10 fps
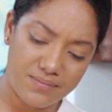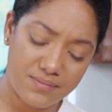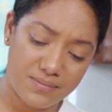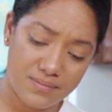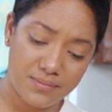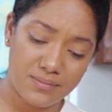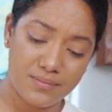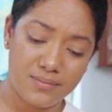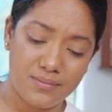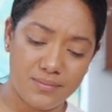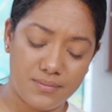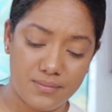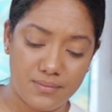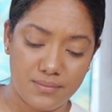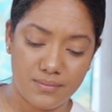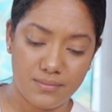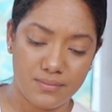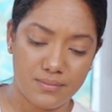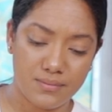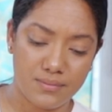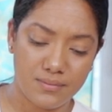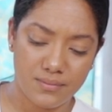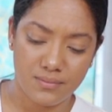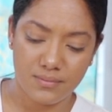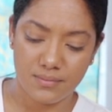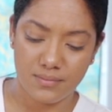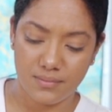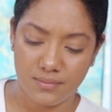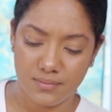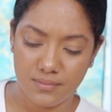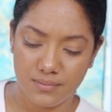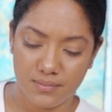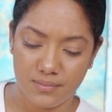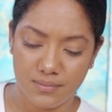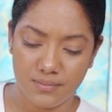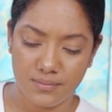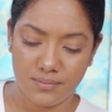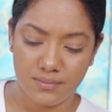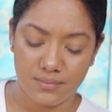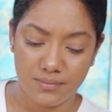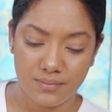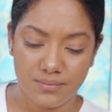Nobody speaks.